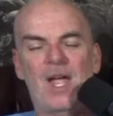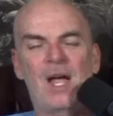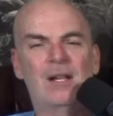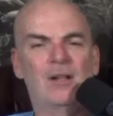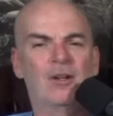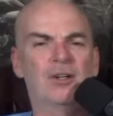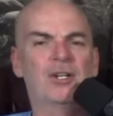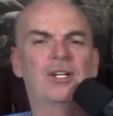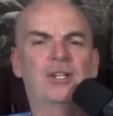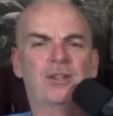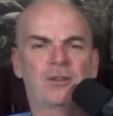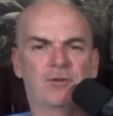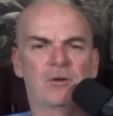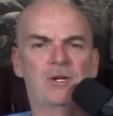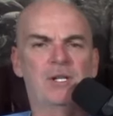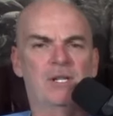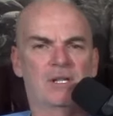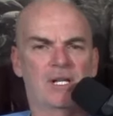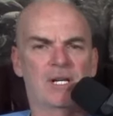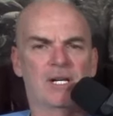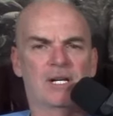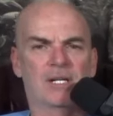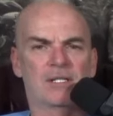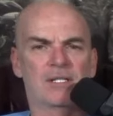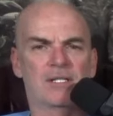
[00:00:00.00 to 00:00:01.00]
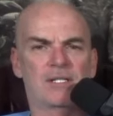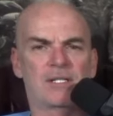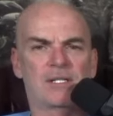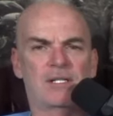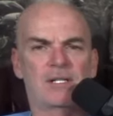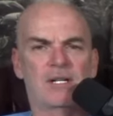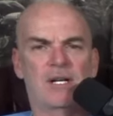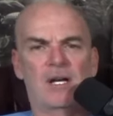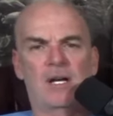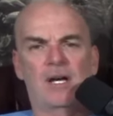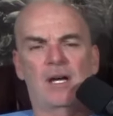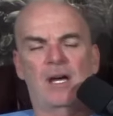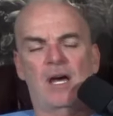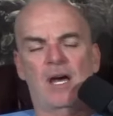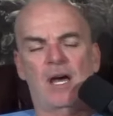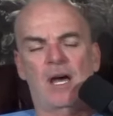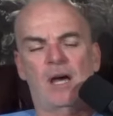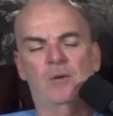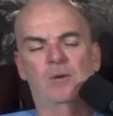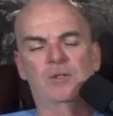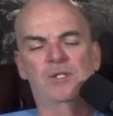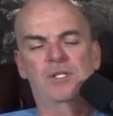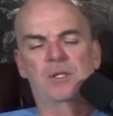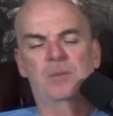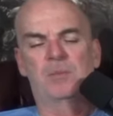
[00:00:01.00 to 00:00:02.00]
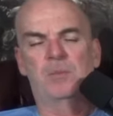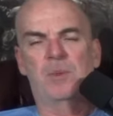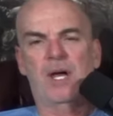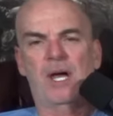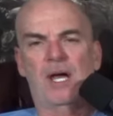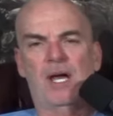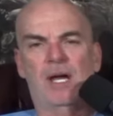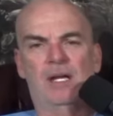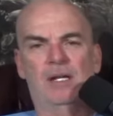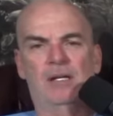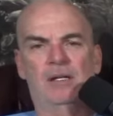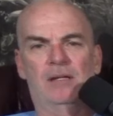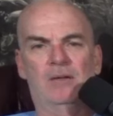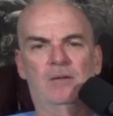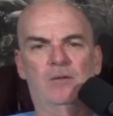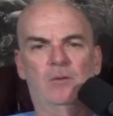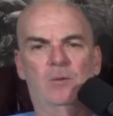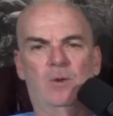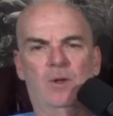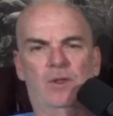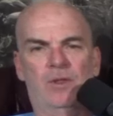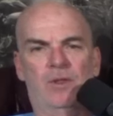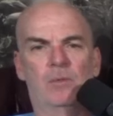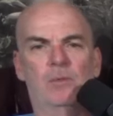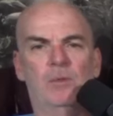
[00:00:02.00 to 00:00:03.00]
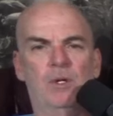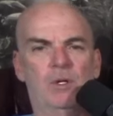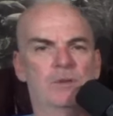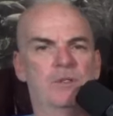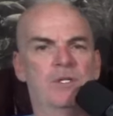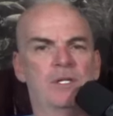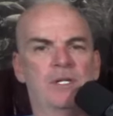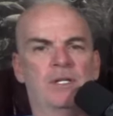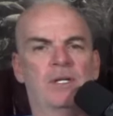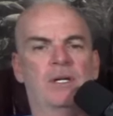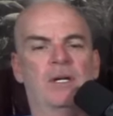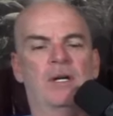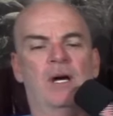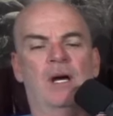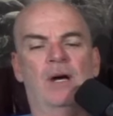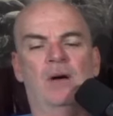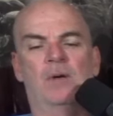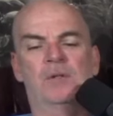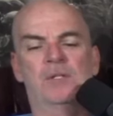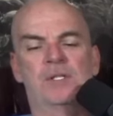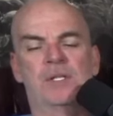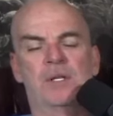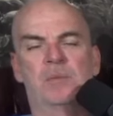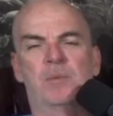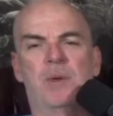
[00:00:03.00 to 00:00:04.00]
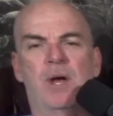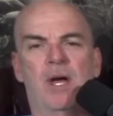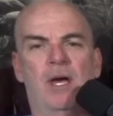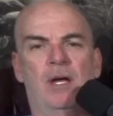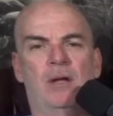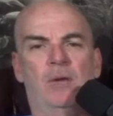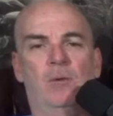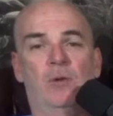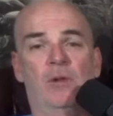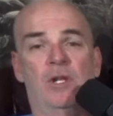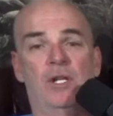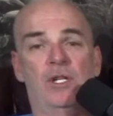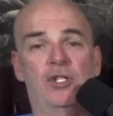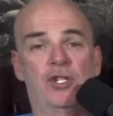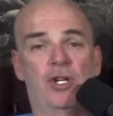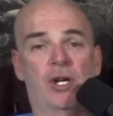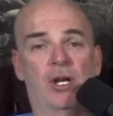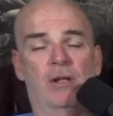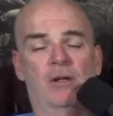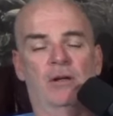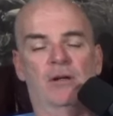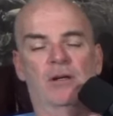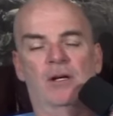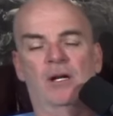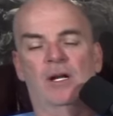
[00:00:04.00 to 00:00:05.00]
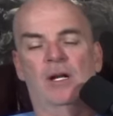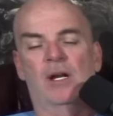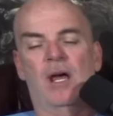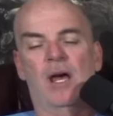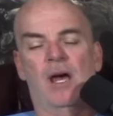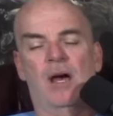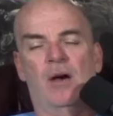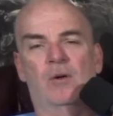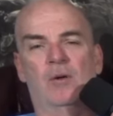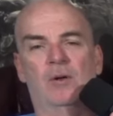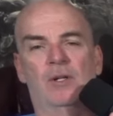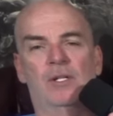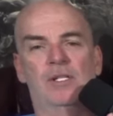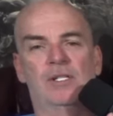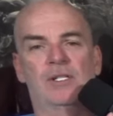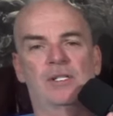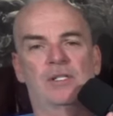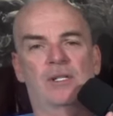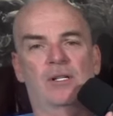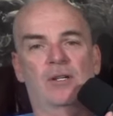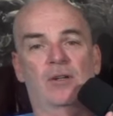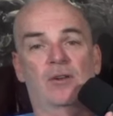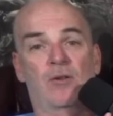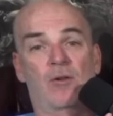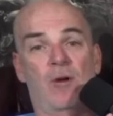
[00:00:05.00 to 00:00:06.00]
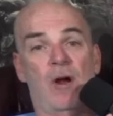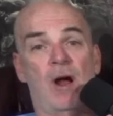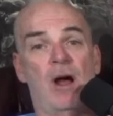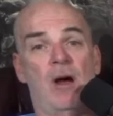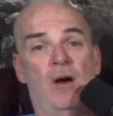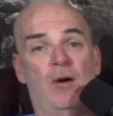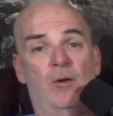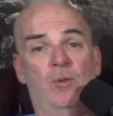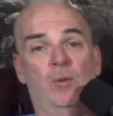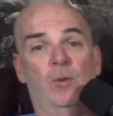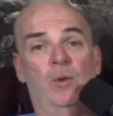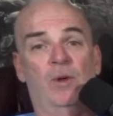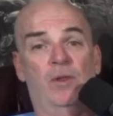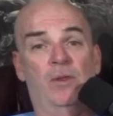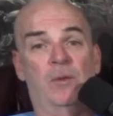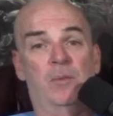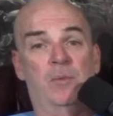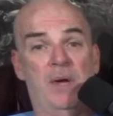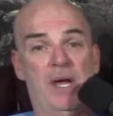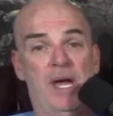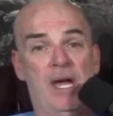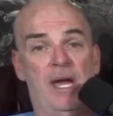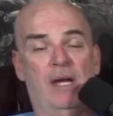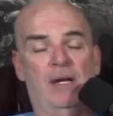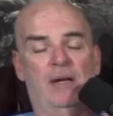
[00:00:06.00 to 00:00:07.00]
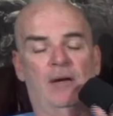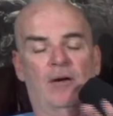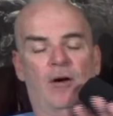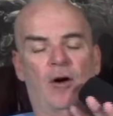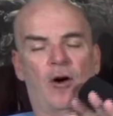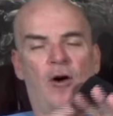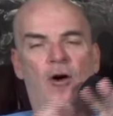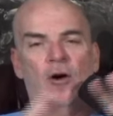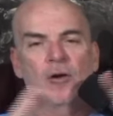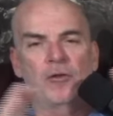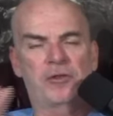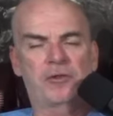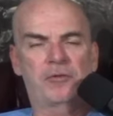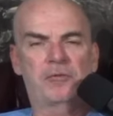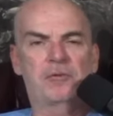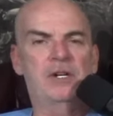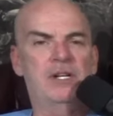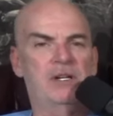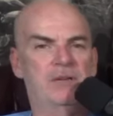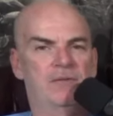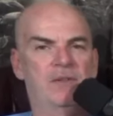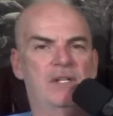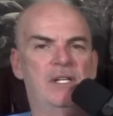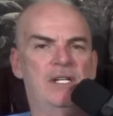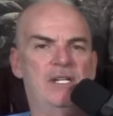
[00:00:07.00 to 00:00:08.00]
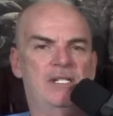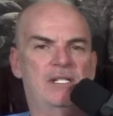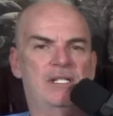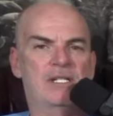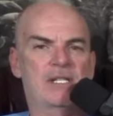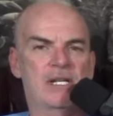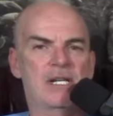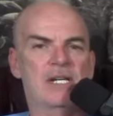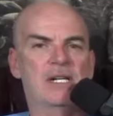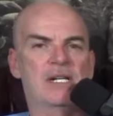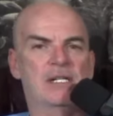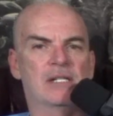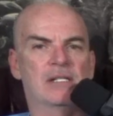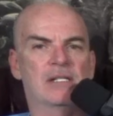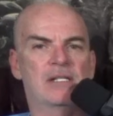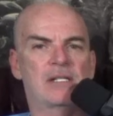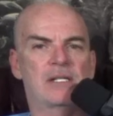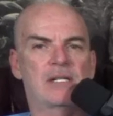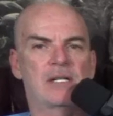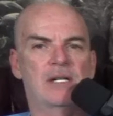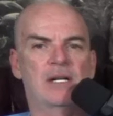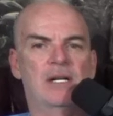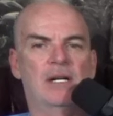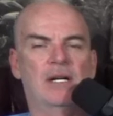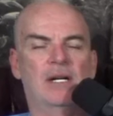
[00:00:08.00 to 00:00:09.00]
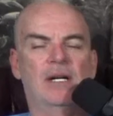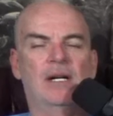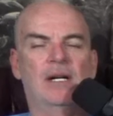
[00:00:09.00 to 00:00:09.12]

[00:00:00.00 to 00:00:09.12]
I look at three things. How is the band with the music? How is the band with each other? And how is the crowd with the band? All three of these things